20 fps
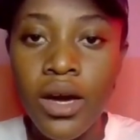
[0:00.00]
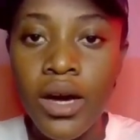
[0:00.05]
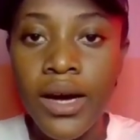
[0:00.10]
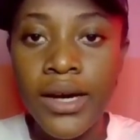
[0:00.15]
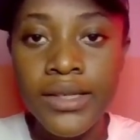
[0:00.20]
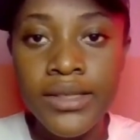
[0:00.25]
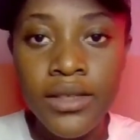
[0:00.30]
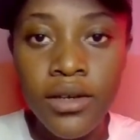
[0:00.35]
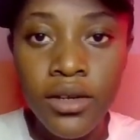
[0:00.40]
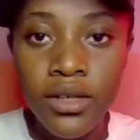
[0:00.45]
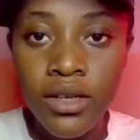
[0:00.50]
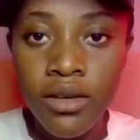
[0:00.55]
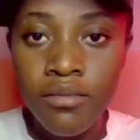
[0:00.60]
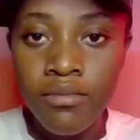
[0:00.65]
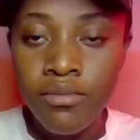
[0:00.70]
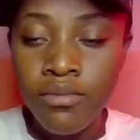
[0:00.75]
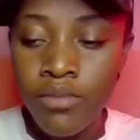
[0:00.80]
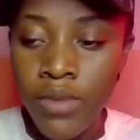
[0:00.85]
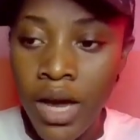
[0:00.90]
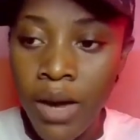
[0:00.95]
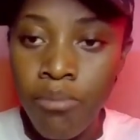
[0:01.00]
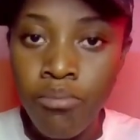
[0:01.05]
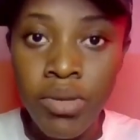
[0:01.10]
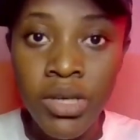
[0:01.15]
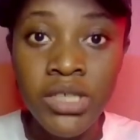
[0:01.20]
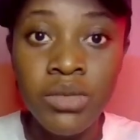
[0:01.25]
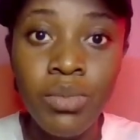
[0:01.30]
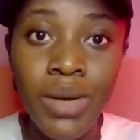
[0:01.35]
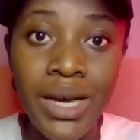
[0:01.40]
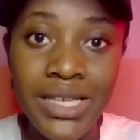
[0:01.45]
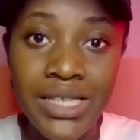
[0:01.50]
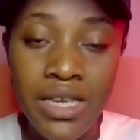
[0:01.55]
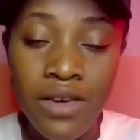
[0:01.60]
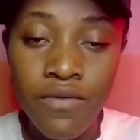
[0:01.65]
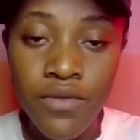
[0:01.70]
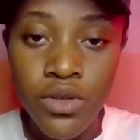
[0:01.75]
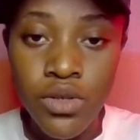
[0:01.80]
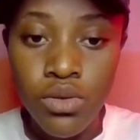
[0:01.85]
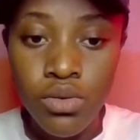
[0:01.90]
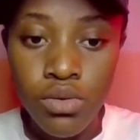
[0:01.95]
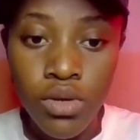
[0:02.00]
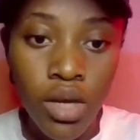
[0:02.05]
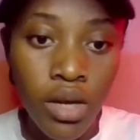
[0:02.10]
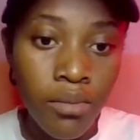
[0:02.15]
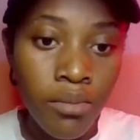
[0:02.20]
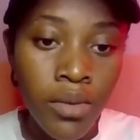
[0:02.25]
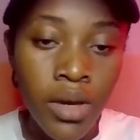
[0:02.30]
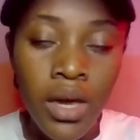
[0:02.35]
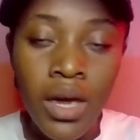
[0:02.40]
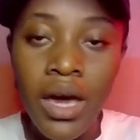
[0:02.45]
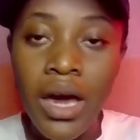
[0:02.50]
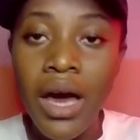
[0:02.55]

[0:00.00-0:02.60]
I tell them, I pitch my service to them.